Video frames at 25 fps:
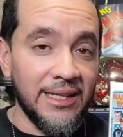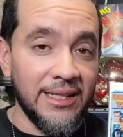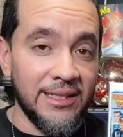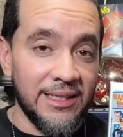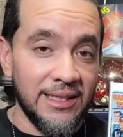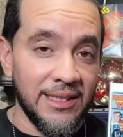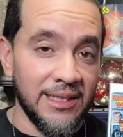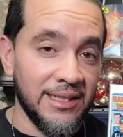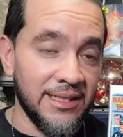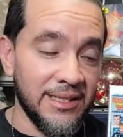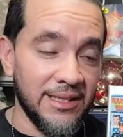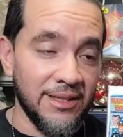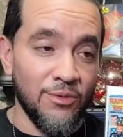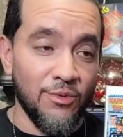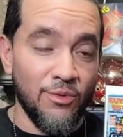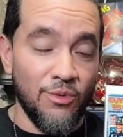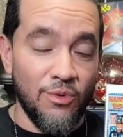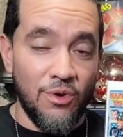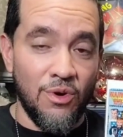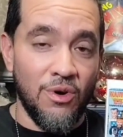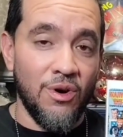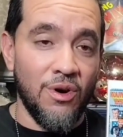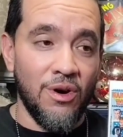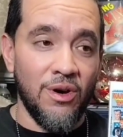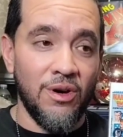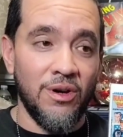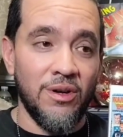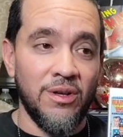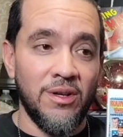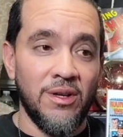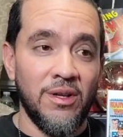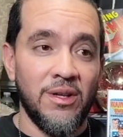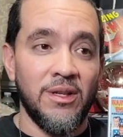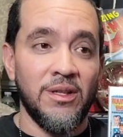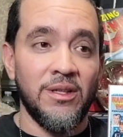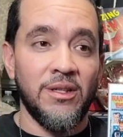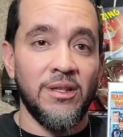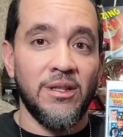condition raw,
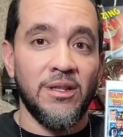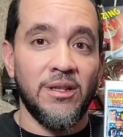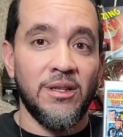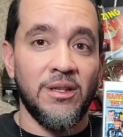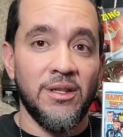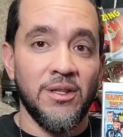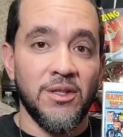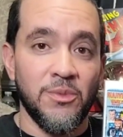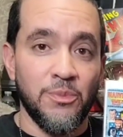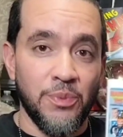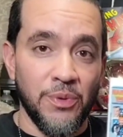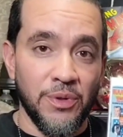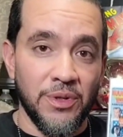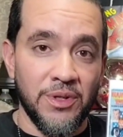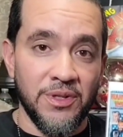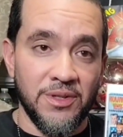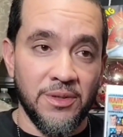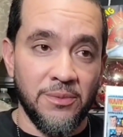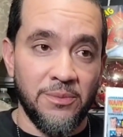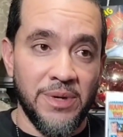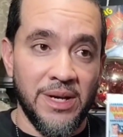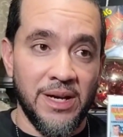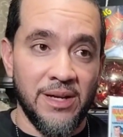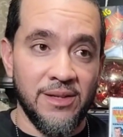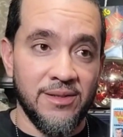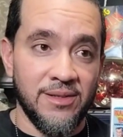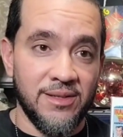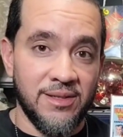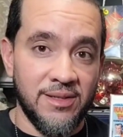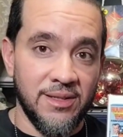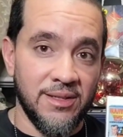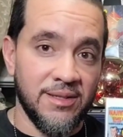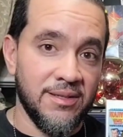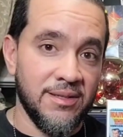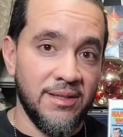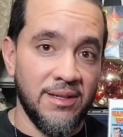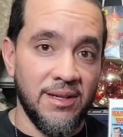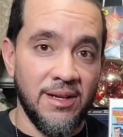this book is about
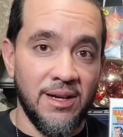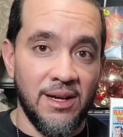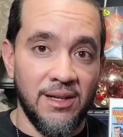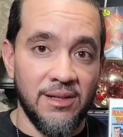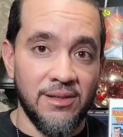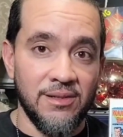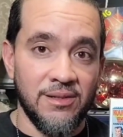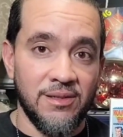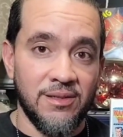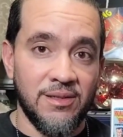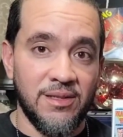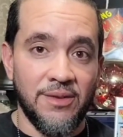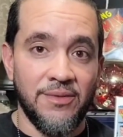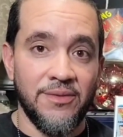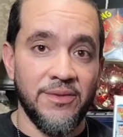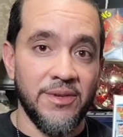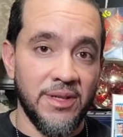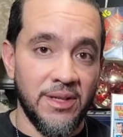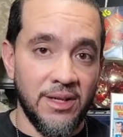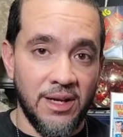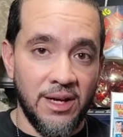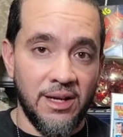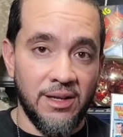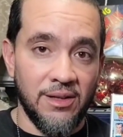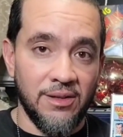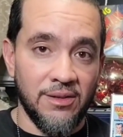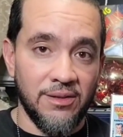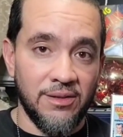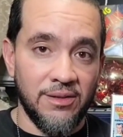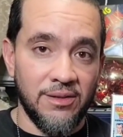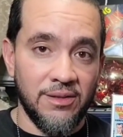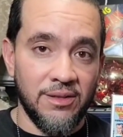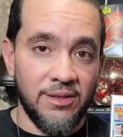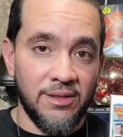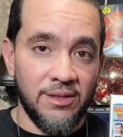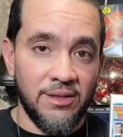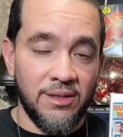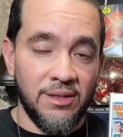$60, $70.
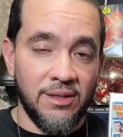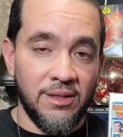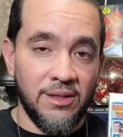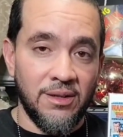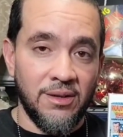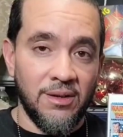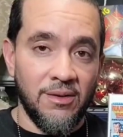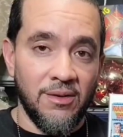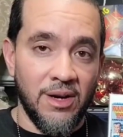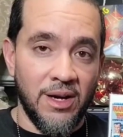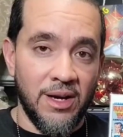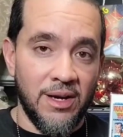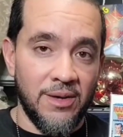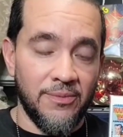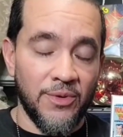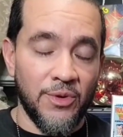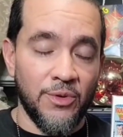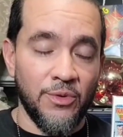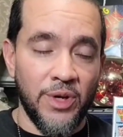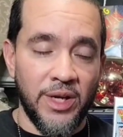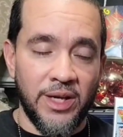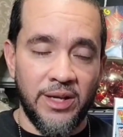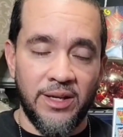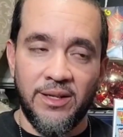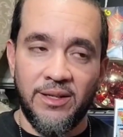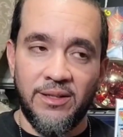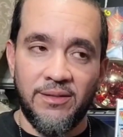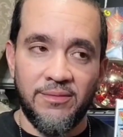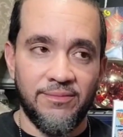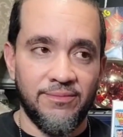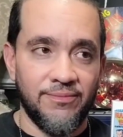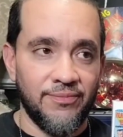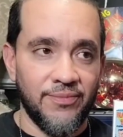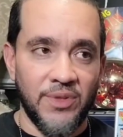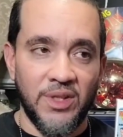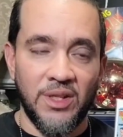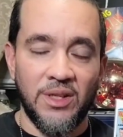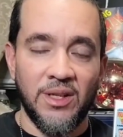Right? Graded,
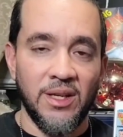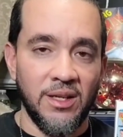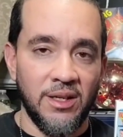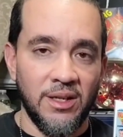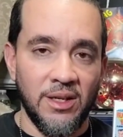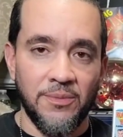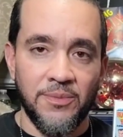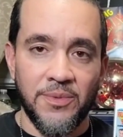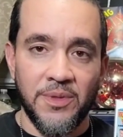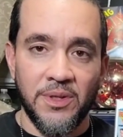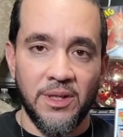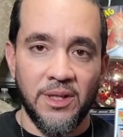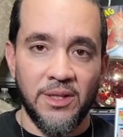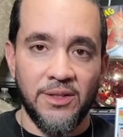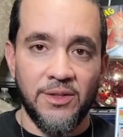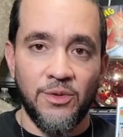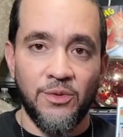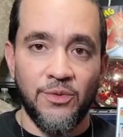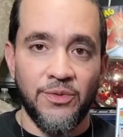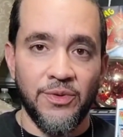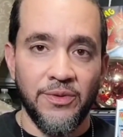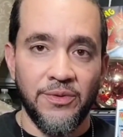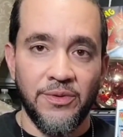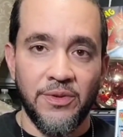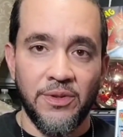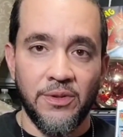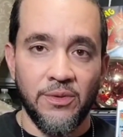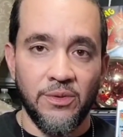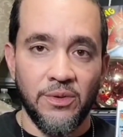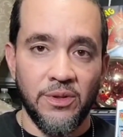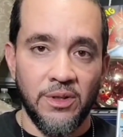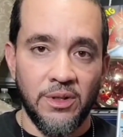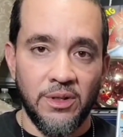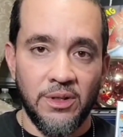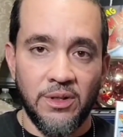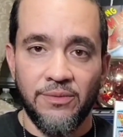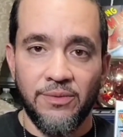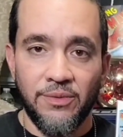you're getting up there like 250,
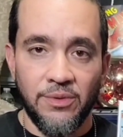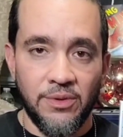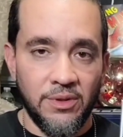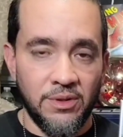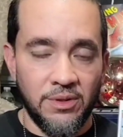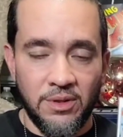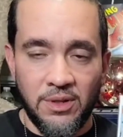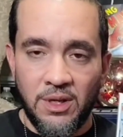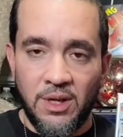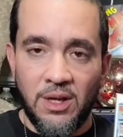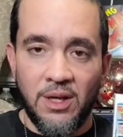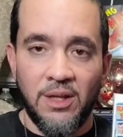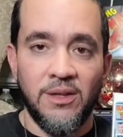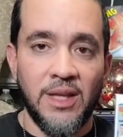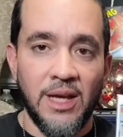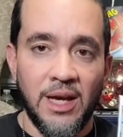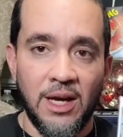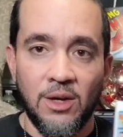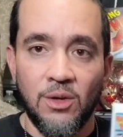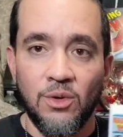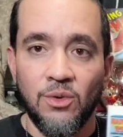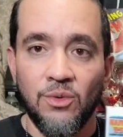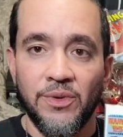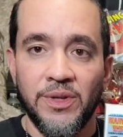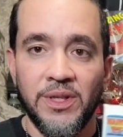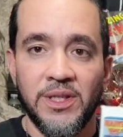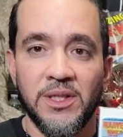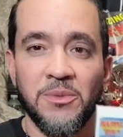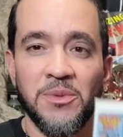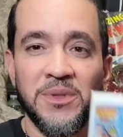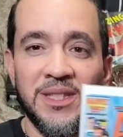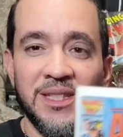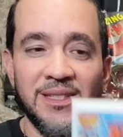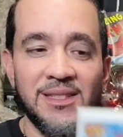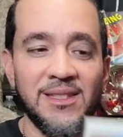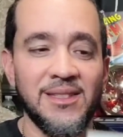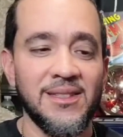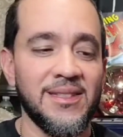300 for that whole range. But
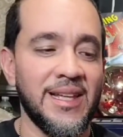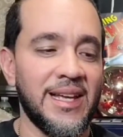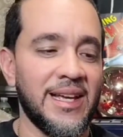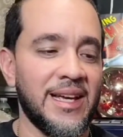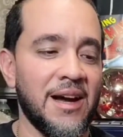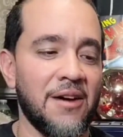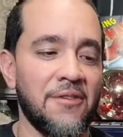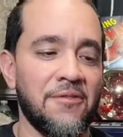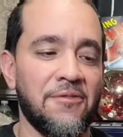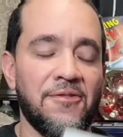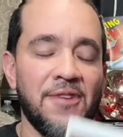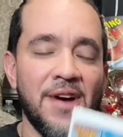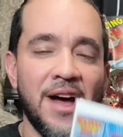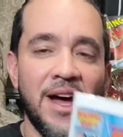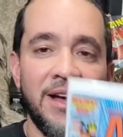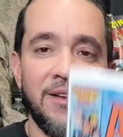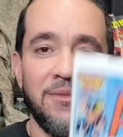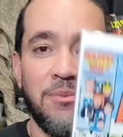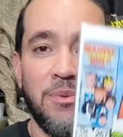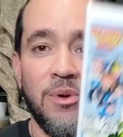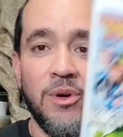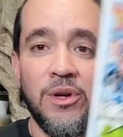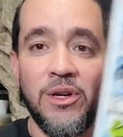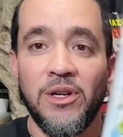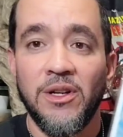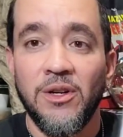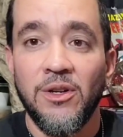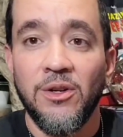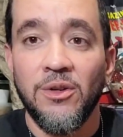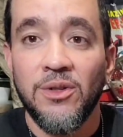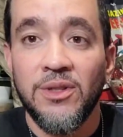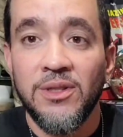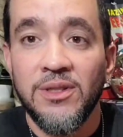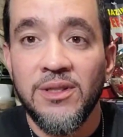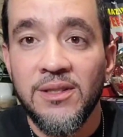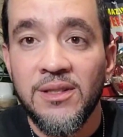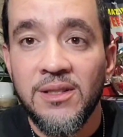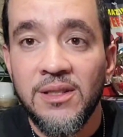this is like a 5.0
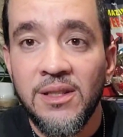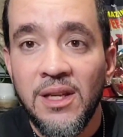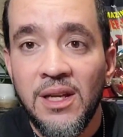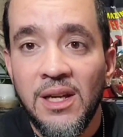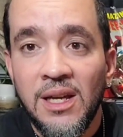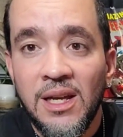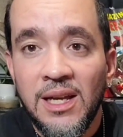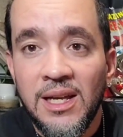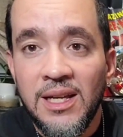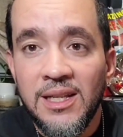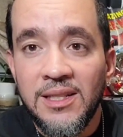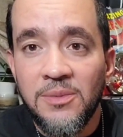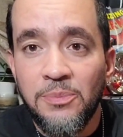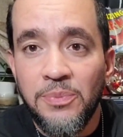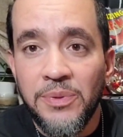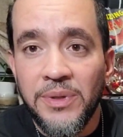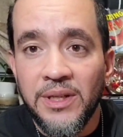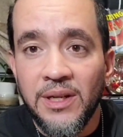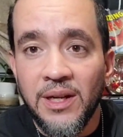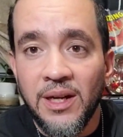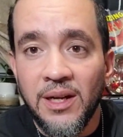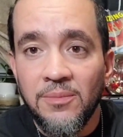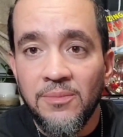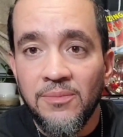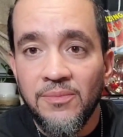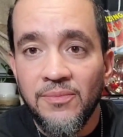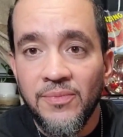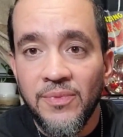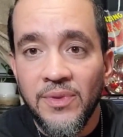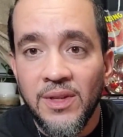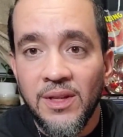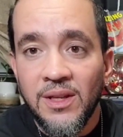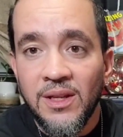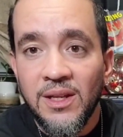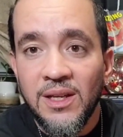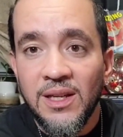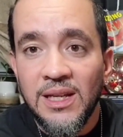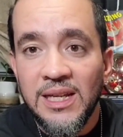because it's it's beat up.
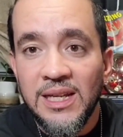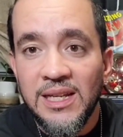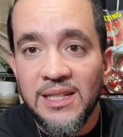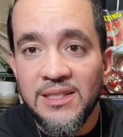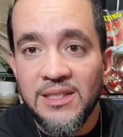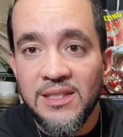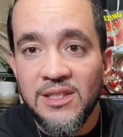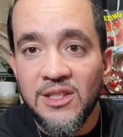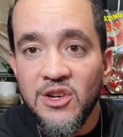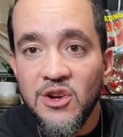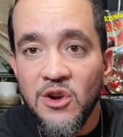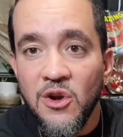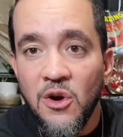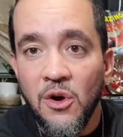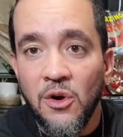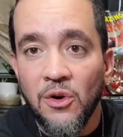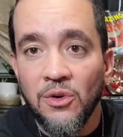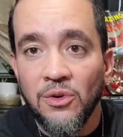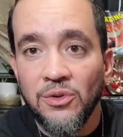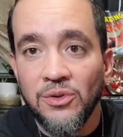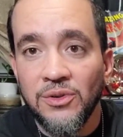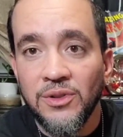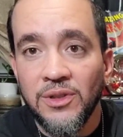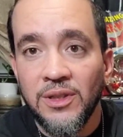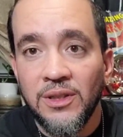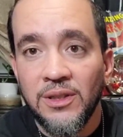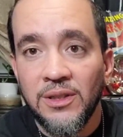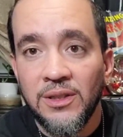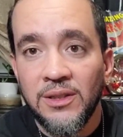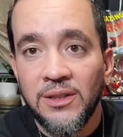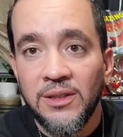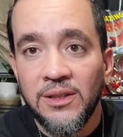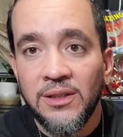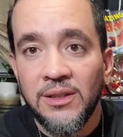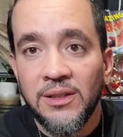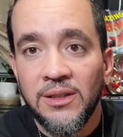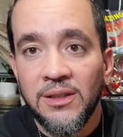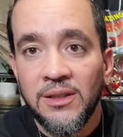It's gnarled.
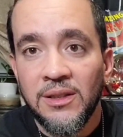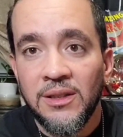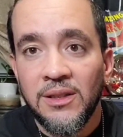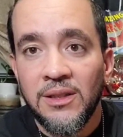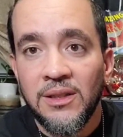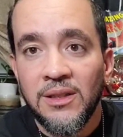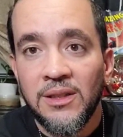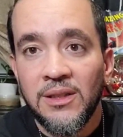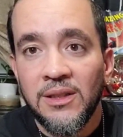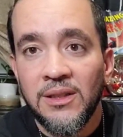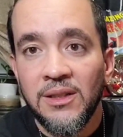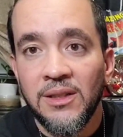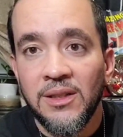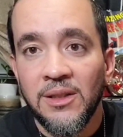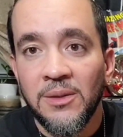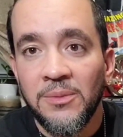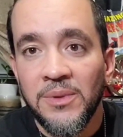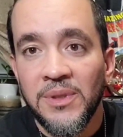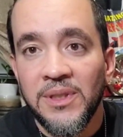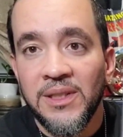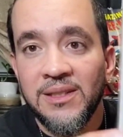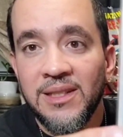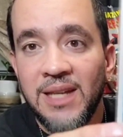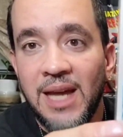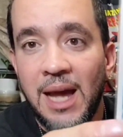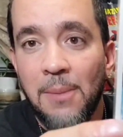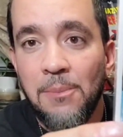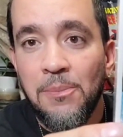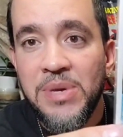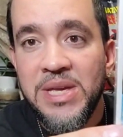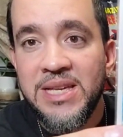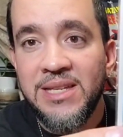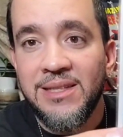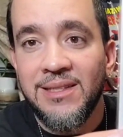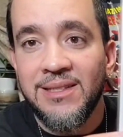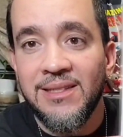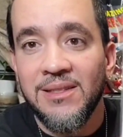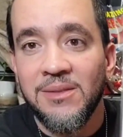You know what I mean? It's got
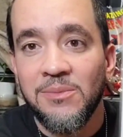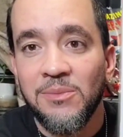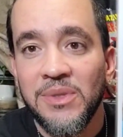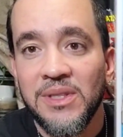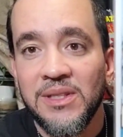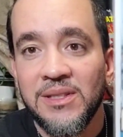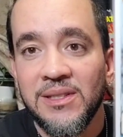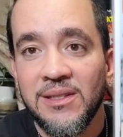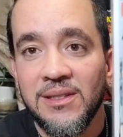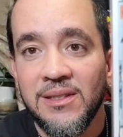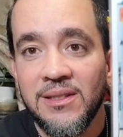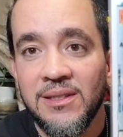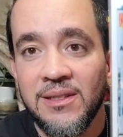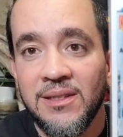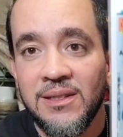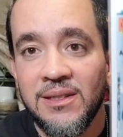pieces missing.